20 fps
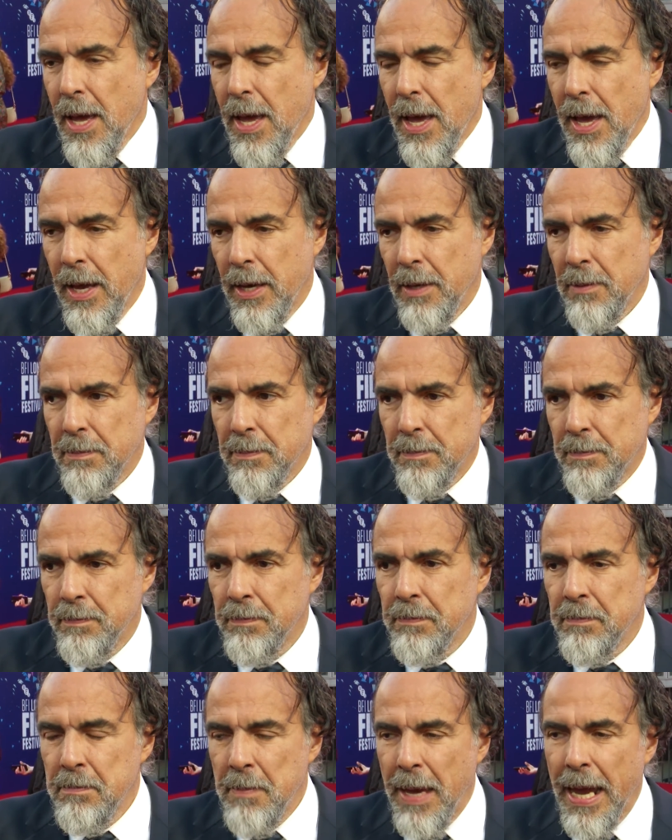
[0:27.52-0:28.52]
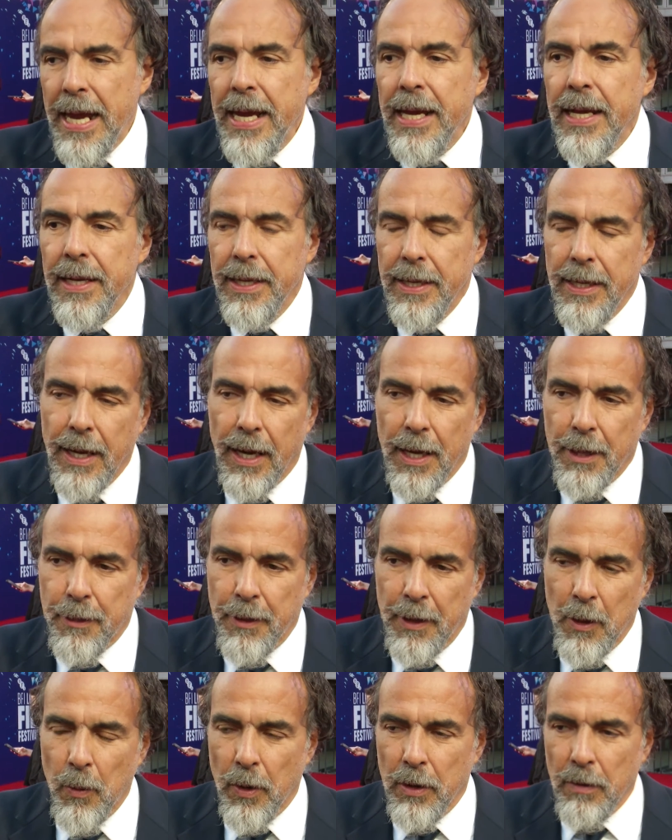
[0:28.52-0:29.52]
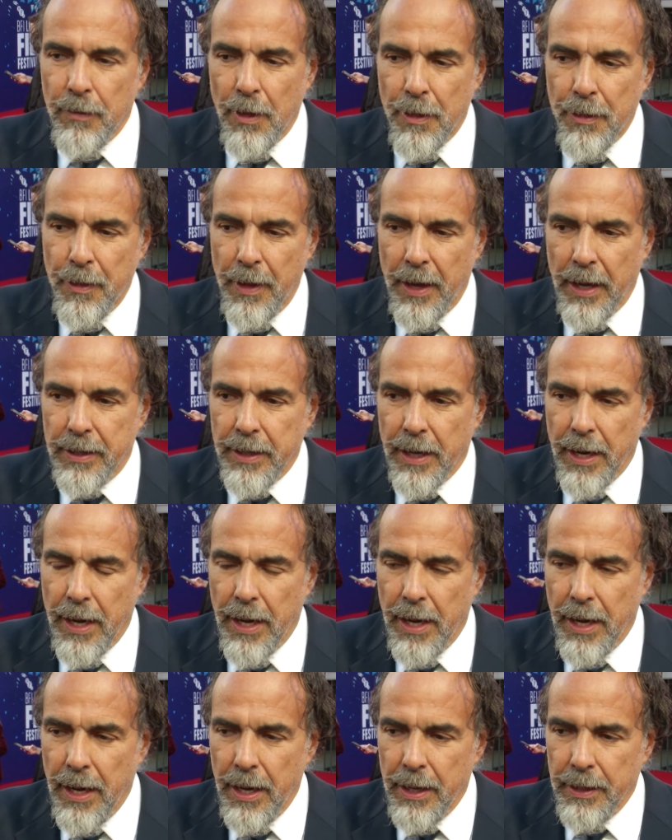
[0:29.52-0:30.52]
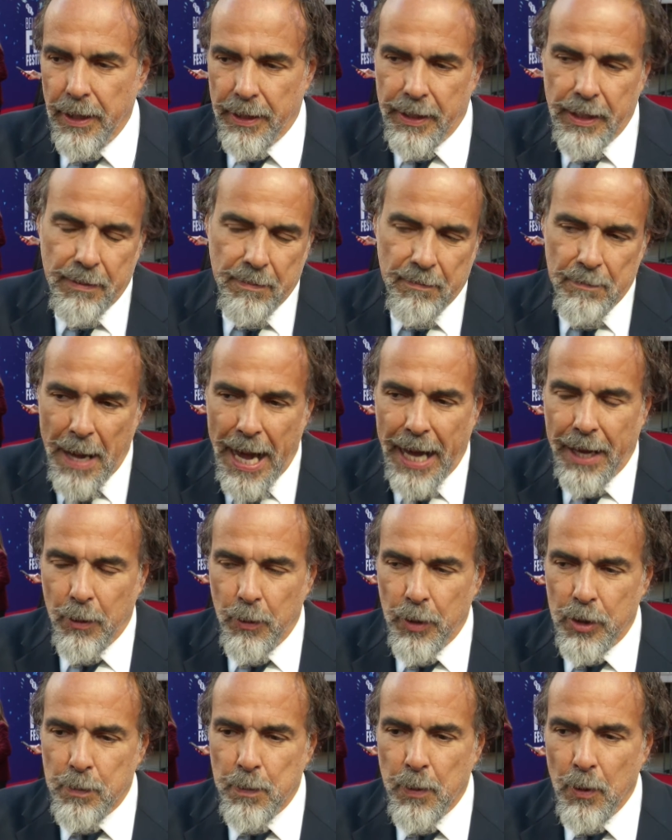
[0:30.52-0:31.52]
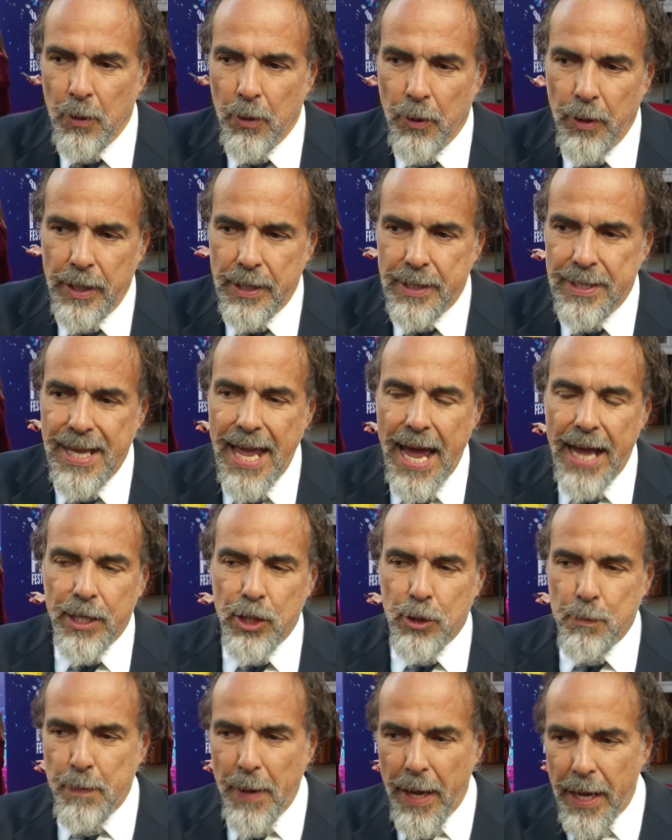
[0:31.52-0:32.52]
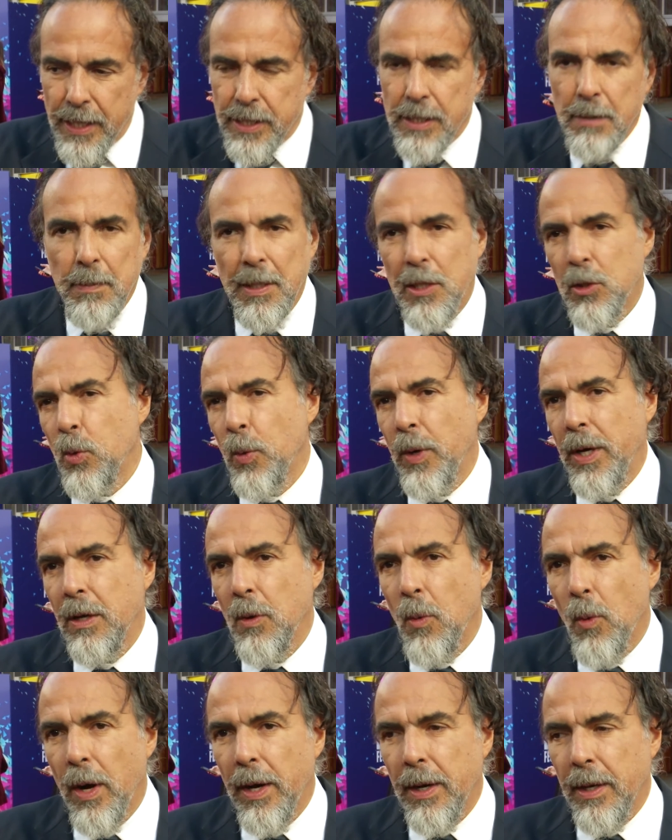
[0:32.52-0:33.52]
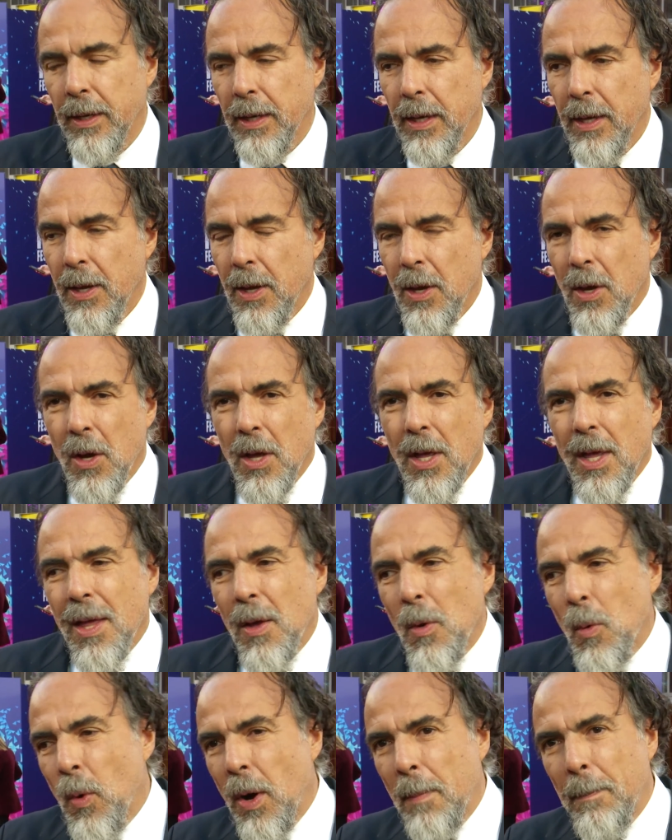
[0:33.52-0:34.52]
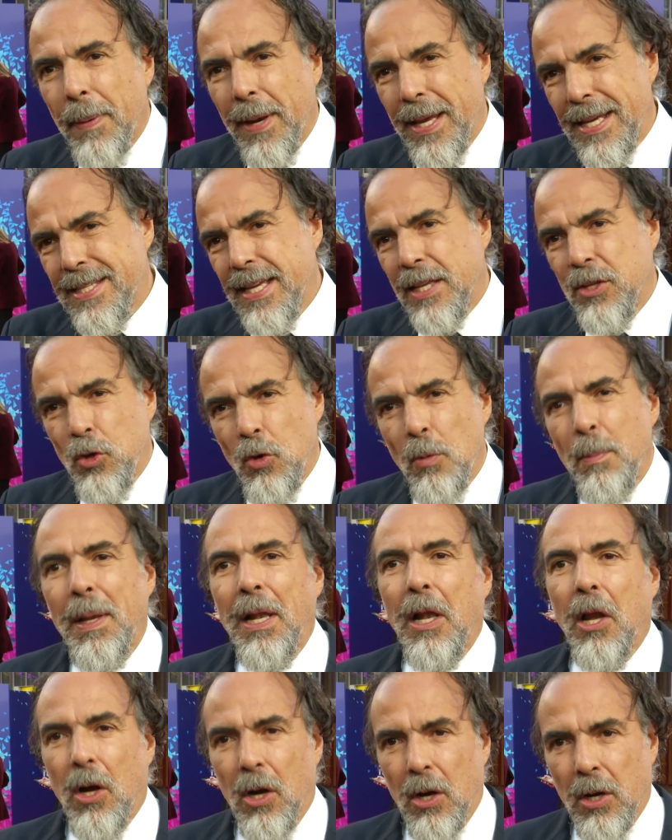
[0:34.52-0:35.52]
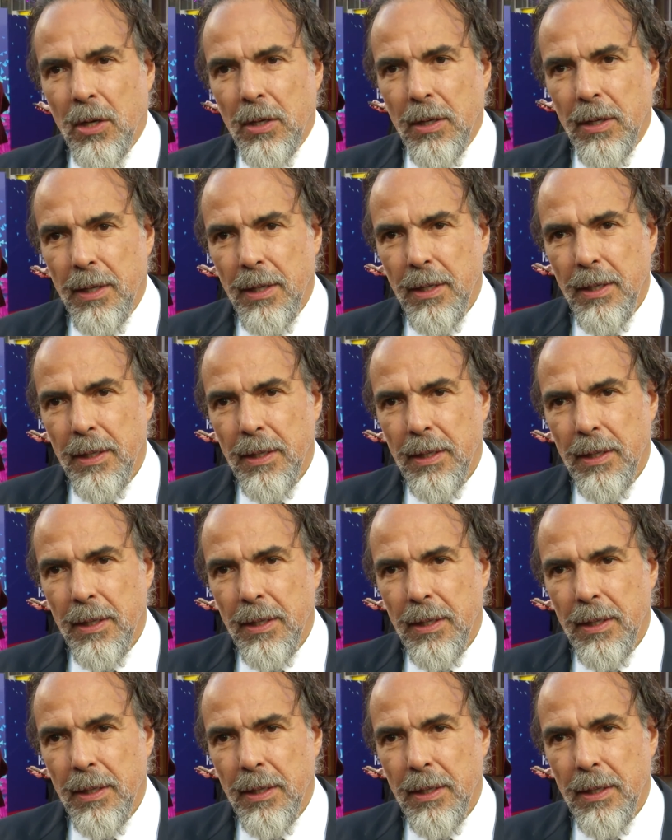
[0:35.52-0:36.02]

And mainly, I think one of the things that Bardo explores is that space in between one place that you belong,